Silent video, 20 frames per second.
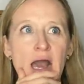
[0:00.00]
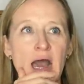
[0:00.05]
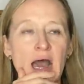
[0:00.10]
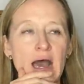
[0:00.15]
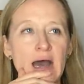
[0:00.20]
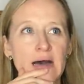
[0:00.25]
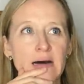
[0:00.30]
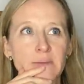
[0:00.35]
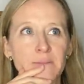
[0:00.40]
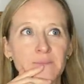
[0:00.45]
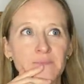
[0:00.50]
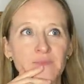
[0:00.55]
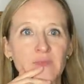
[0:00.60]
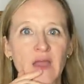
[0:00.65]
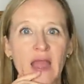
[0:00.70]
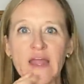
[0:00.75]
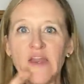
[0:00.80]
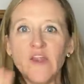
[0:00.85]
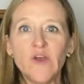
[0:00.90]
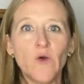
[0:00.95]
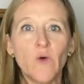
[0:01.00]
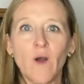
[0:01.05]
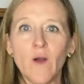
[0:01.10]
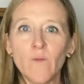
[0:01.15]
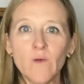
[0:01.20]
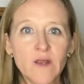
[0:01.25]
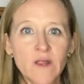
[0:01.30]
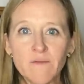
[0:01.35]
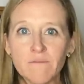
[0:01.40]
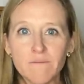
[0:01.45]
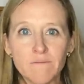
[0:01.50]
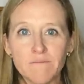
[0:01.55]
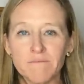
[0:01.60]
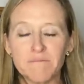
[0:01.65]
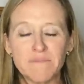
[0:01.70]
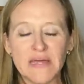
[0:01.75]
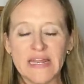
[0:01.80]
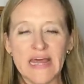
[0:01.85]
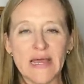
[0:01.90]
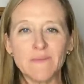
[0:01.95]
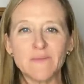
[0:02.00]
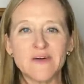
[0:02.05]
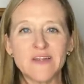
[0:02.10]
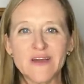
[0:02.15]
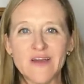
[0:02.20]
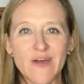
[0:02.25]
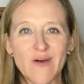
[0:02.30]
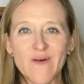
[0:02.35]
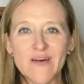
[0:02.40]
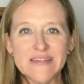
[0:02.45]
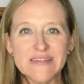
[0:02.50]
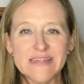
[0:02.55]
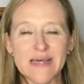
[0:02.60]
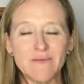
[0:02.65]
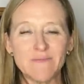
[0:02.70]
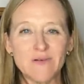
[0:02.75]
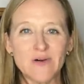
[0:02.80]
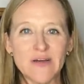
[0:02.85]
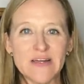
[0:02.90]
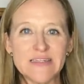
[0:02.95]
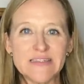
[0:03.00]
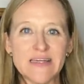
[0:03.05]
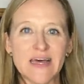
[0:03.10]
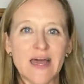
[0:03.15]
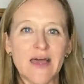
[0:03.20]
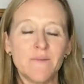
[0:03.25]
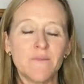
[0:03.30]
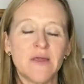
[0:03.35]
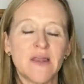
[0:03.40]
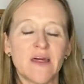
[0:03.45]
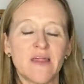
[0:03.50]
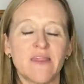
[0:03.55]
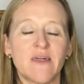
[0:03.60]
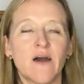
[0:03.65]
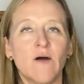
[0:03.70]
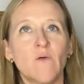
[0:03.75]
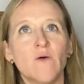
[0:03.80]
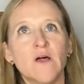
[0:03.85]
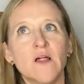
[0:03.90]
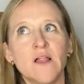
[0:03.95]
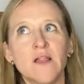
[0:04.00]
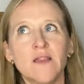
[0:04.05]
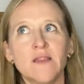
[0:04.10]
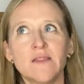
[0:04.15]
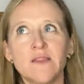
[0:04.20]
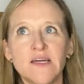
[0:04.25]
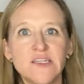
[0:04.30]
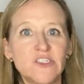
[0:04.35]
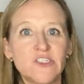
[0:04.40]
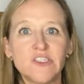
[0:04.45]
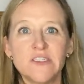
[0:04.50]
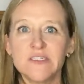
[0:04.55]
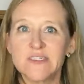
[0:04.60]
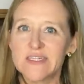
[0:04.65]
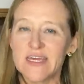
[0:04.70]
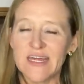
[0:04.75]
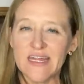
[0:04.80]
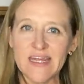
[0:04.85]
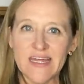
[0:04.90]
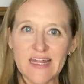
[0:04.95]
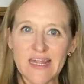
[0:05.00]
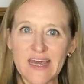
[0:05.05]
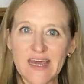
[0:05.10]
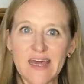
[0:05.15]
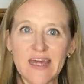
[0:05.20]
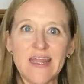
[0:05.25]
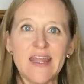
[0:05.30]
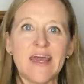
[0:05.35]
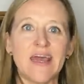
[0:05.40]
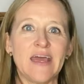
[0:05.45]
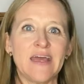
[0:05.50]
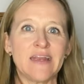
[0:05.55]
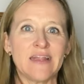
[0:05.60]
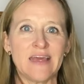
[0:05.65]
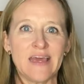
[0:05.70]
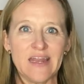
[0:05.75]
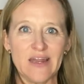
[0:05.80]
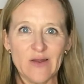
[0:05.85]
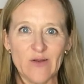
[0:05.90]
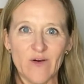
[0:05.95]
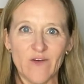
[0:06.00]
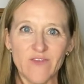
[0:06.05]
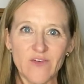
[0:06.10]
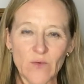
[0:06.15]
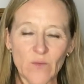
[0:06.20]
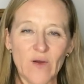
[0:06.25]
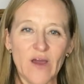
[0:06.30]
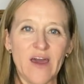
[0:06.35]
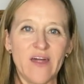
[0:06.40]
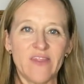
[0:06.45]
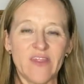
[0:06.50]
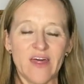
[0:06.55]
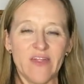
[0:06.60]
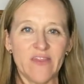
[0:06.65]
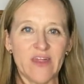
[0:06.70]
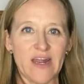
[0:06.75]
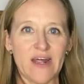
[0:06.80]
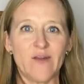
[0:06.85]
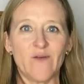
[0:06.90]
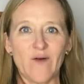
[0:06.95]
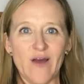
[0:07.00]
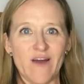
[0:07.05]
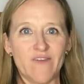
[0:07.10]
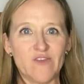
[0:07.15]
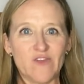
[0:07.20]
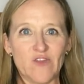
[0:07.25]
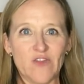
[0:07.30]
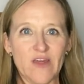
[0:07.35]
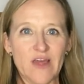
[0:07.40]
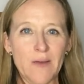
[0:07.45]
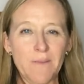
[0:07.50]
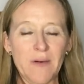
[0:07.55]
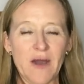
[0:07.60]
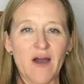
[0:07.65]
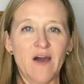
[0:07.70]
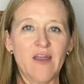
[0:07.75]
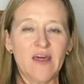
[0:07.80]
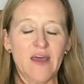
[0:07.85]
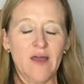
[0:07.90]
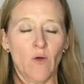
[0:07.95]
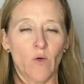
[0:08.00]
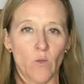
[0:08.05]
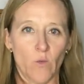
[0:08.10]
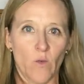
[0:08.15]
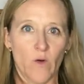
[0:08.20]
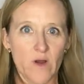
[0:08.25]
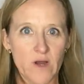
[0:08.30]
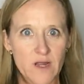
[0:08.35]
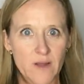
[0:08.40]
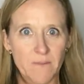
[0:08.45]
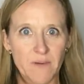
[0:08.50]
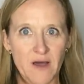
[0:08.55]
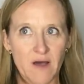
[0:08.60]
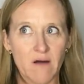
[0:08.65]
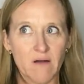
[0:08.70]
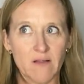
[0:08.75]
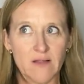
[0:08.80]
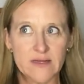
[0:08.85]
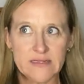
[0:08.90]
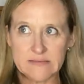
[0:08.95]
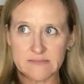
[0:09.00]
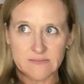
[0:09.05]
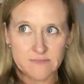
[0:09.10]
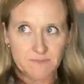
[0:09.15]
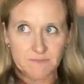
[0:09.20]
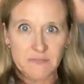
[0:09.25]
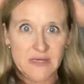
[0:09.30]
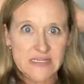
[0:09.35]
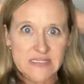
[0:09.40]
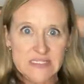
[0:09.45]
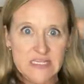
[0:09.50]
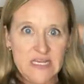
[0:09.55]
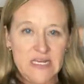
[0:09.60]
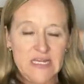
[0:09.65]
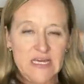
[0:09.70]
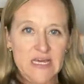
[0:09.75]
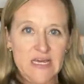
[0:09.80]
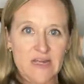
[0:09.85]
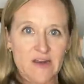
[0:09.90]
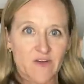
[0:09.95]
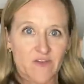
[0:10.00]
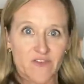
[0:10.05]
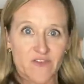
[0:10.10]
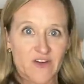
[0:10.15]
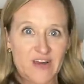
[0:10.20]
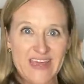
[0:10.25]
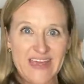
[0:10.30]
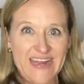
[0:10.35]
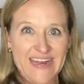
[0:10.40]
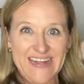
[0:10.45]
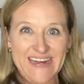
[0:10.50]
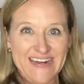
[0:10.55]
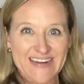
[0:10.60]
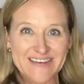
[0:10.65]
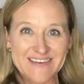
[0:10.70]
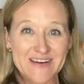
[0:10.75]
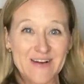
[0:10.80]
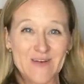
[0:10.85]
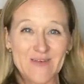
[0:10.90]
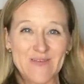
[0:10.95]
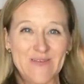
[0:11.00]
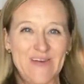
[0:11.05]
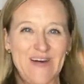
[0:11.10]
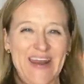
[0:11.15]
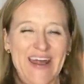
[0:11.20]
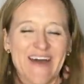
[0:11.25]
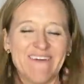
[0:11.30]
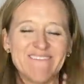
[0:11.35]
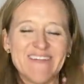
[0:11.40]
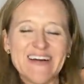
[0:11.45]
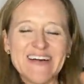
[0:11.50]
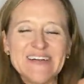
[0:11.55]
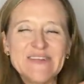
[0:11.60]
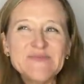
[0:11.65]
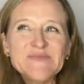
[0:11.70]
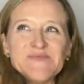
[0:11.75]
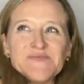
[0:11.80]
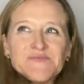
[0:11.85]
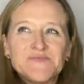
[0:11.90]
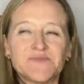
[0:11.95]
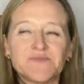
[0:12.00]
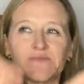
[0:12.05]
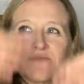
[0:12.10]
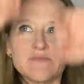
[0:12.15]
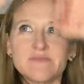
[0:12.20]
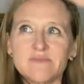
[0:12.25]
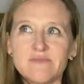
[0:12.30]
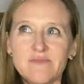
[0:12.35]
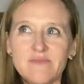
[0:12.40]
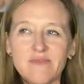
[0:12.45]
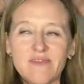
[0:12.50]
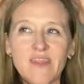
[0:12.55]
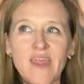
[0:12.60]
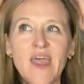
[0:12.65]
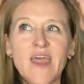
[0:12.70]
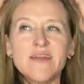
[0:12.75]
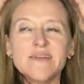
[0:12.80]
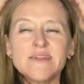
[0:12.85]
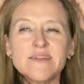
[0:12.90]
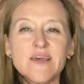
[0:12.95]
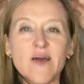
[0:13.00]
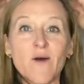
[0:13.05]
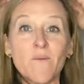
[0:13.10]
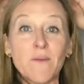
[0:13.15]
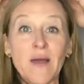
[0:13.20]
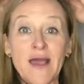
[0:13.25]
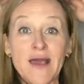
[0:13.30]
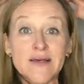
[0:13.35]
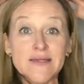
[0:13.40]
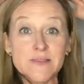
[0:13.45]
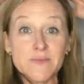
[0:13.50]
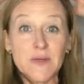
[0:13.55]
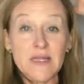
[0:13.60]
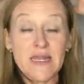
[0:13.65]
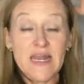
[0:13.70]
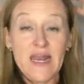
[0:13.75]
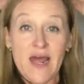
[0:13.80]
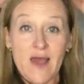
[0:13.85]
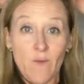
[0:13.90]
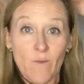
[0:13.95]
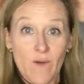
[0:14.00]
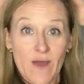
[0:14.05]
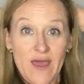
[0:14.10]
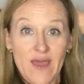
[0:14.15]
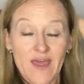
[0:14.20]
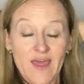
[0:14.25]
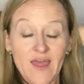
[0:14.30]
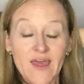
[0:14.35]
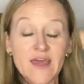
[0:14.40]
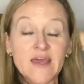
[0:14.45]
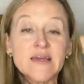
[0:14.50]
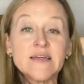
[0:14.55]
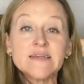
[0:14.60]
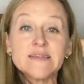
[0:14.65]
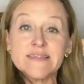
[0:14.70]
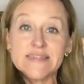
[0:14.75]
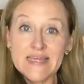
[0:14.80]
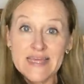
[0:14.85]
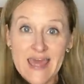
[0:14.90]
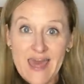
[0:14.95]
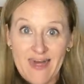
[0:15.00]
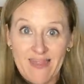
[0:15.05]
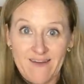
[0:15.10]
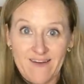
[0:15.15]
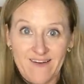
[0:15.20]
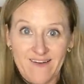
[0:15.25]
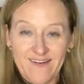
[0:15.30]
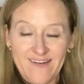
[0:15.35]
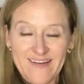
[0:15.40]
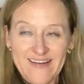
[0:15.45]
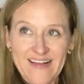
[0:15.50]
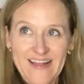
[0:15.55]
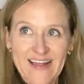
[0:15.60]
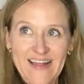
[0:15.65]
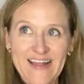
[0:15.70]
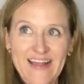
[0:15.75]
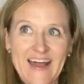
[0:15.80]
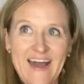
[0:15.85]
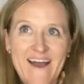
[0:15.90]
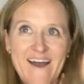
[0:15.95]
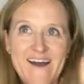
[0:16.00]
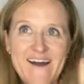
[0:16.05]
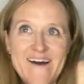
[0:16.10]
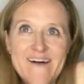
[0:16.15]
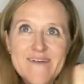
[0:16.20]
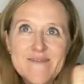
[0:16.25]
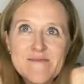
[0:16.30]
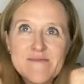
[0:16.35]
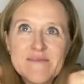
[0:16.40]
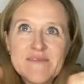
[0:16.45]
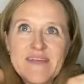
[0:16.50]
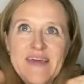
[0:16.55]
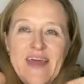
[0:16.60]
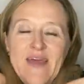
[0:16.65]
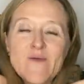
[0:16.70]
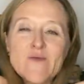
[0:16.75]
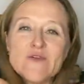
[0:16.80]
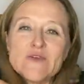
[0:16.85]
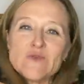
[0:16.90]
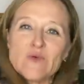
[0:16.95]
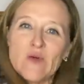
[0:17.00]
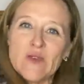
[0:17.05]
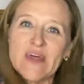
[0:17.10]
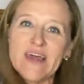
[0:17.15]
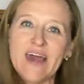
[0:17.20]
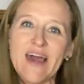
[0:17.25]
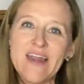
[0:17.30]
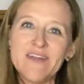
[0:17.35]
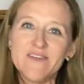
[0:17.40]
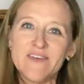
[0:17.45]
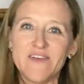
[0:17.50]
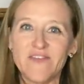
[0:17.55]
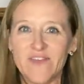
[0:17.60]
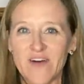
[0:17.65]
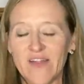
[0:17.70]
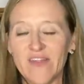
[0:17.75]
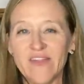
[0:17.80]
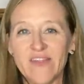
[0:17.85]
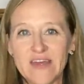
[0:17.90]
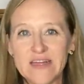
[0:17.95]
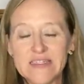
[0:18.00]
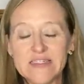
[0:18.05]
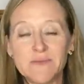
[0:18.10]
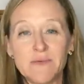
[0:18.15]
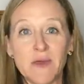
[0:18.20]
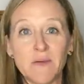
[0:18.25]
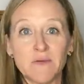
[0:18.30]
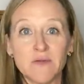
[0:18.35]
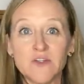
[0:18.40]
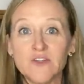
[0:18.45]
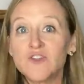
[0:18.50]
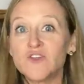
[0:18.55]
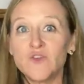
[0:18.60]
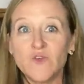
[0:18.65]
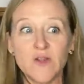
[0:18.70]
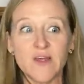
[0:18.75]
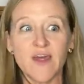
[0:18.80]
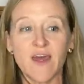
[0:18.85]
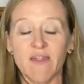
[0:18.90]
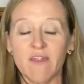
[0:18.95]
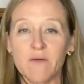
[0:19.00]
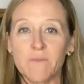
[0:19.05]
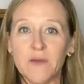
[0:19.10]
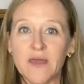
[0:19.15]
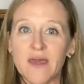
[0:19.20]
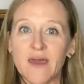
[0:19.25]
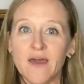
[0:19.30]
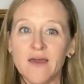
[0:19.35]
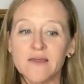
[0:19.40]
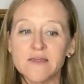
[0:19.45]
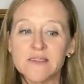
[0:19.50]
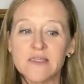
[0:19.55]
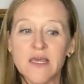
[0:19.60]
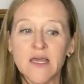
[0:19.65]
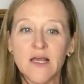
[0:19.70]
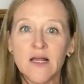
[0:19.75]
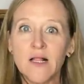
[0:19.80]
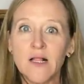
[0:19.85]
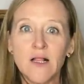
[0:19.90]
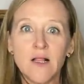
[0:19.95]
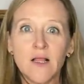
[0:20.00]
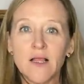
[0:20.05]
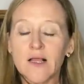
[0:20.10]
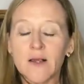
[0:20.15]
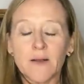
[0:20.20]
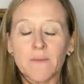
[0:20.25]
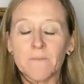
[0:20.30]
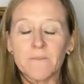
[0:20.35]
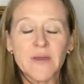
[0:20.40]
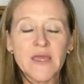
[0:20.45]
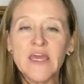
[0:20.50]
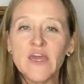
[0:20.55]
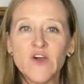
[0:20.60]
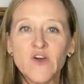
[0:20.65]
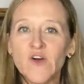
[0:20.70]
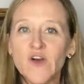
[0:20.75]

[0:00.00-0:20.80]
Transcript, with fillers: um, I knew I would have been able to go at some point in time. And I thought, well, let's just get it in and get it over with. And then I don't have to think about it or worry about like missing it or forgetting it or whatever. And so my husband and I went together. Um, it was really kind of a fun thing to be able to do together because he